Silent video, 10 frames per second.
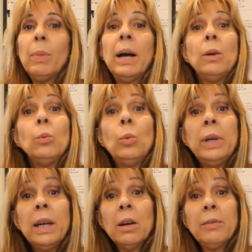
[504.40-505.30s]
But
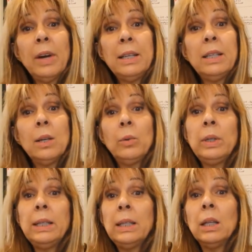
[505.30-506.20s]
we are finding that
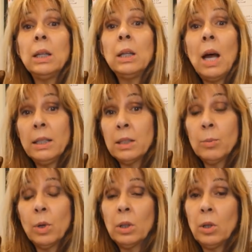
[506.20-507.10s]
we need lots
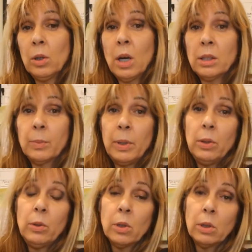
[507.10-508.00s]
more low-cost spay
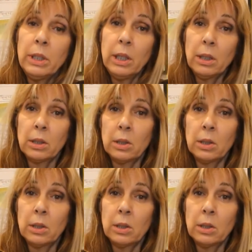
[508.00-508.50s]
and neuter clinics.